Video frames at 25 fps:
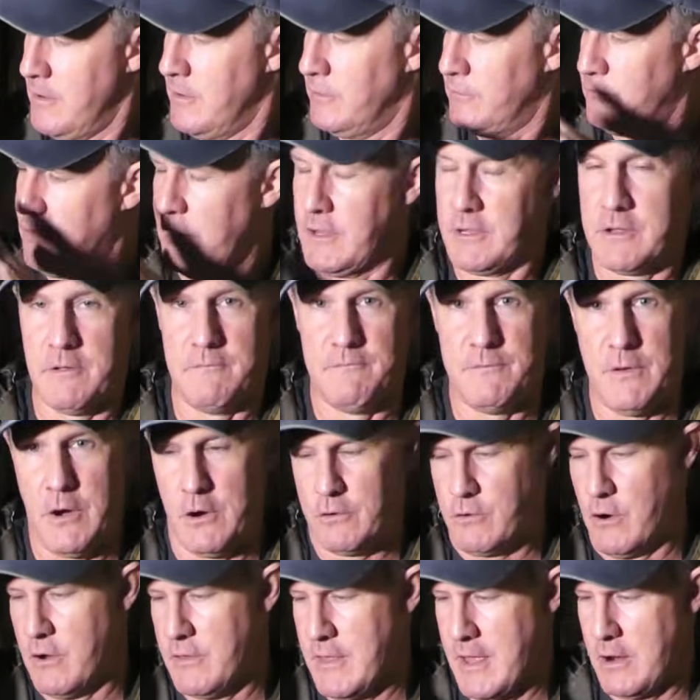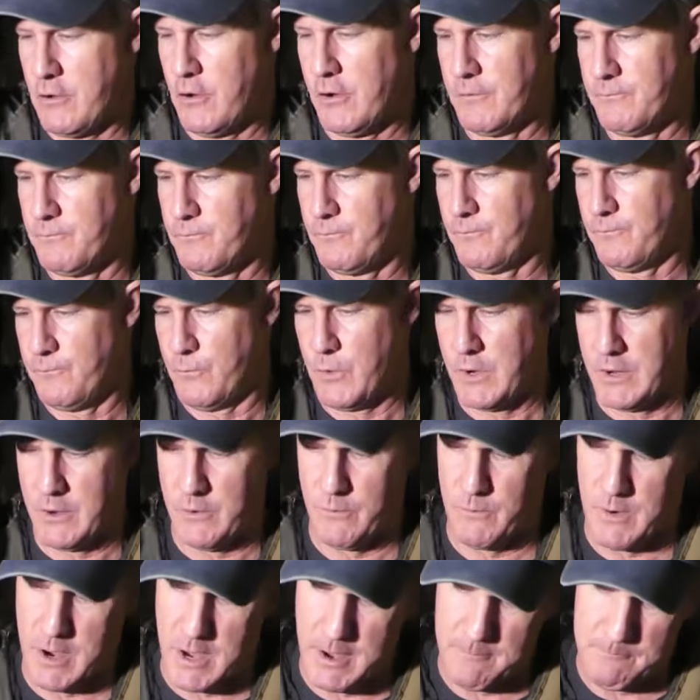so you can Velcro that on where
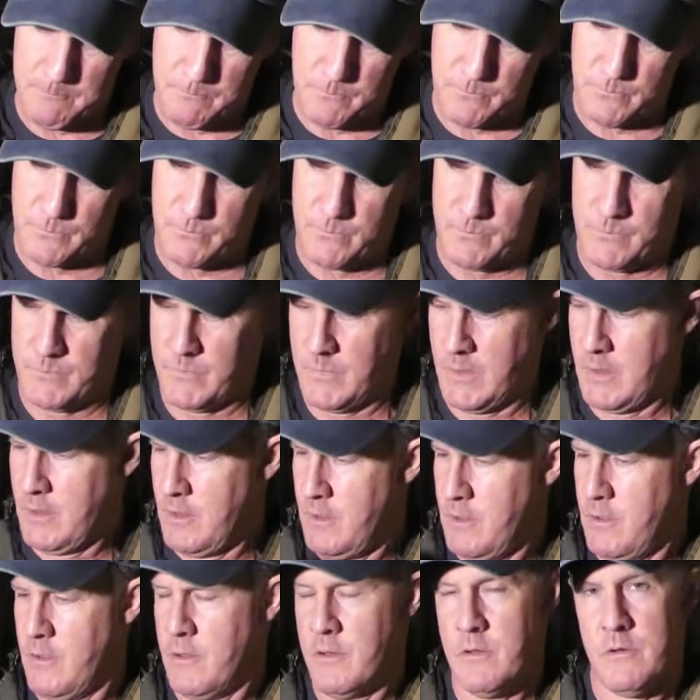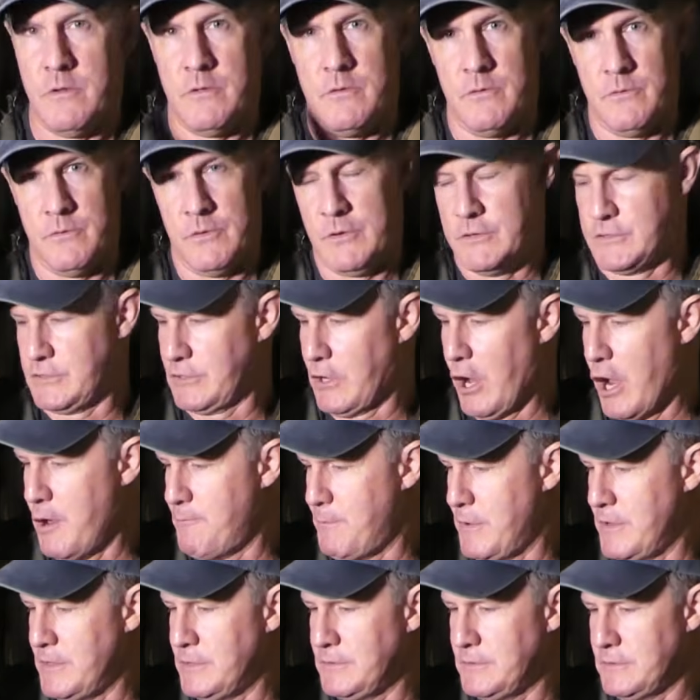your
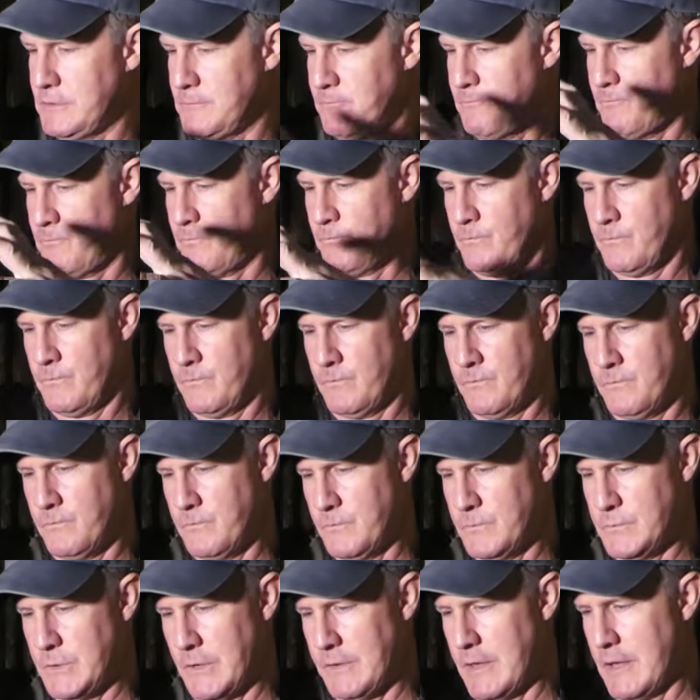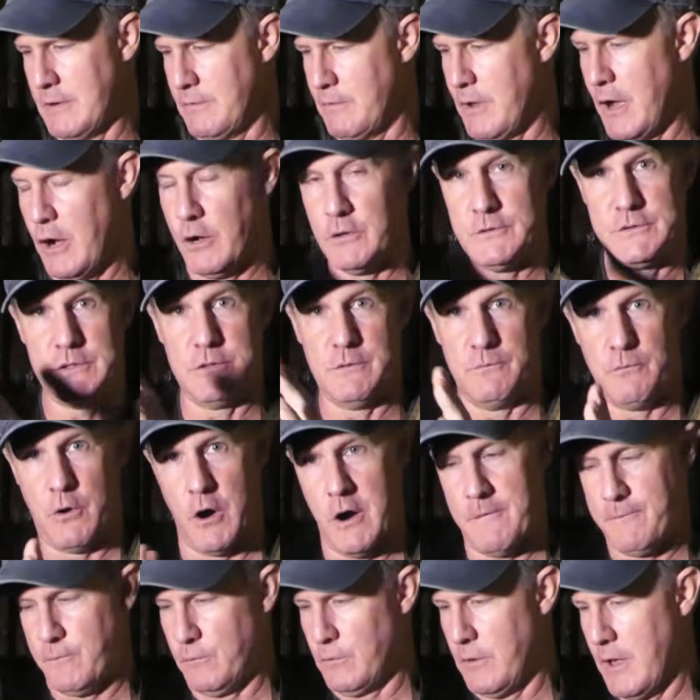scope is, so that holds your
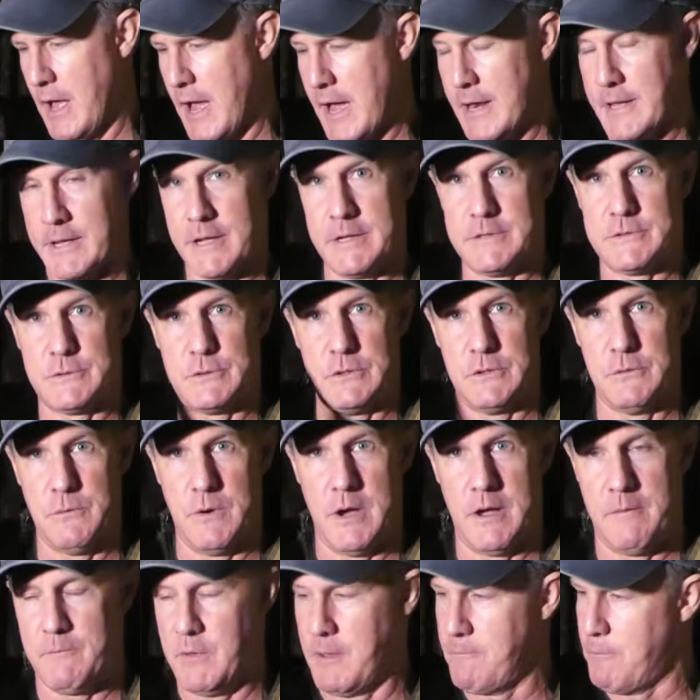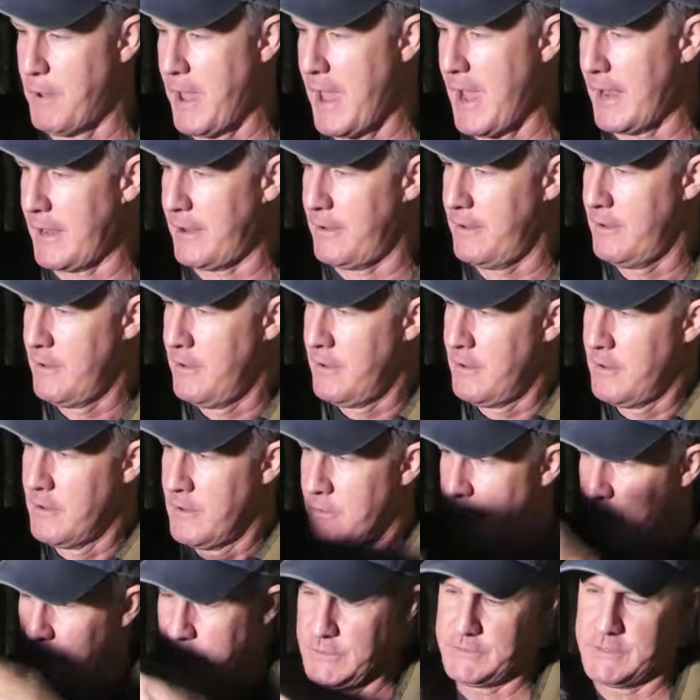rifle hard against your pack.
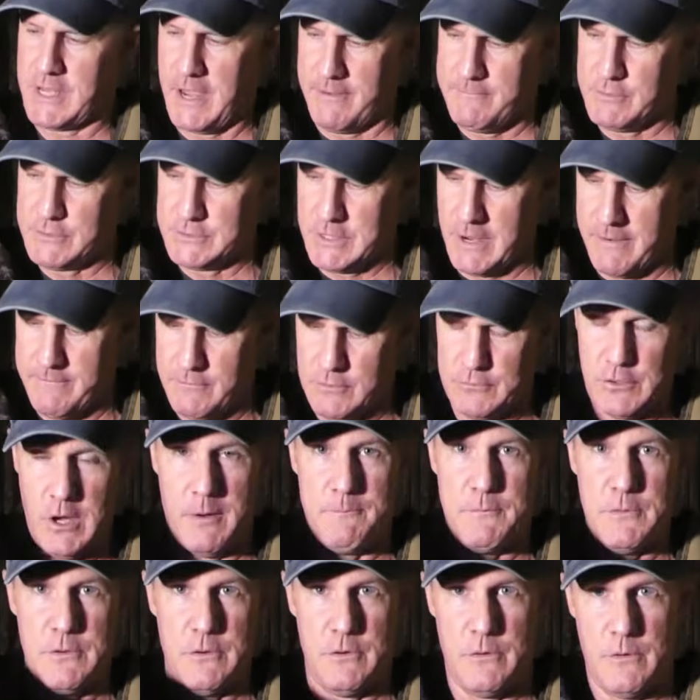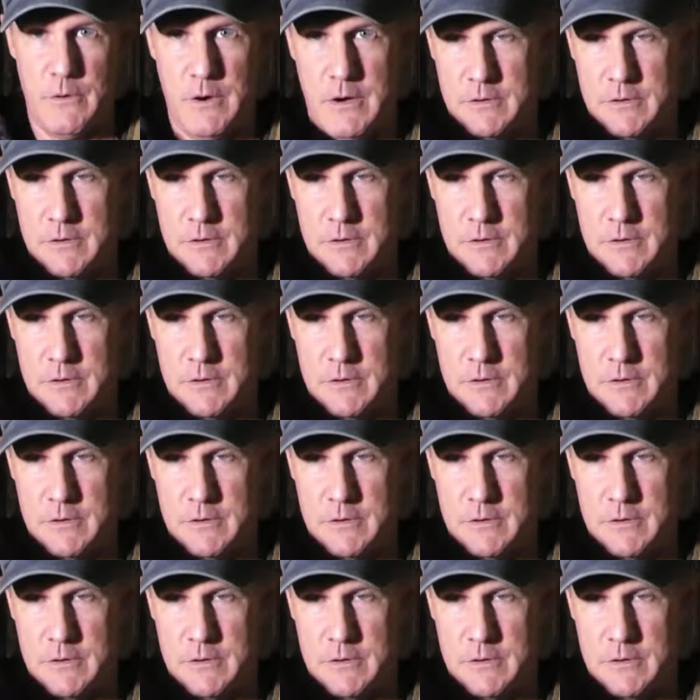This covers over the top of your